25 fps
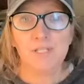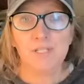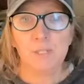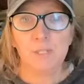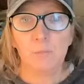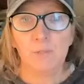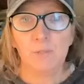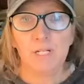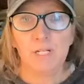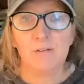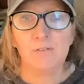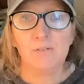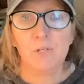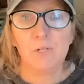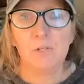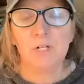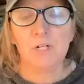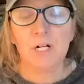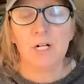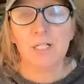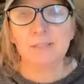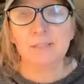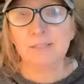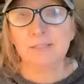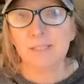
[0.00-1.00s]
So whenever you're
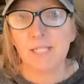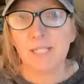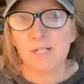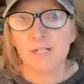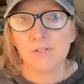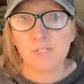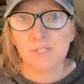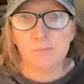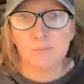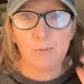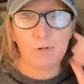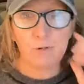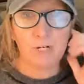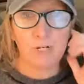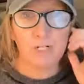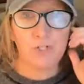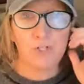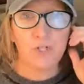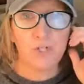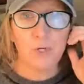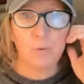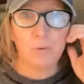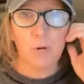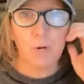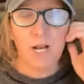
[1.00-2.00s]
casting out
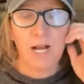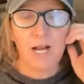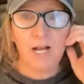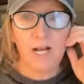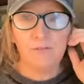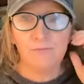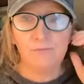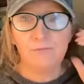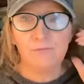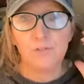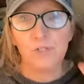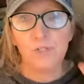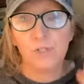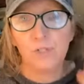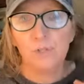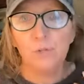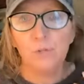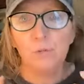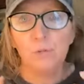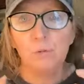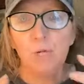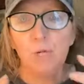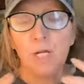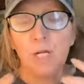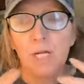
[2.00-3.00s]
spirits, you have
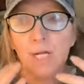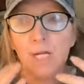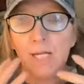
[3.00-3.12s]
to,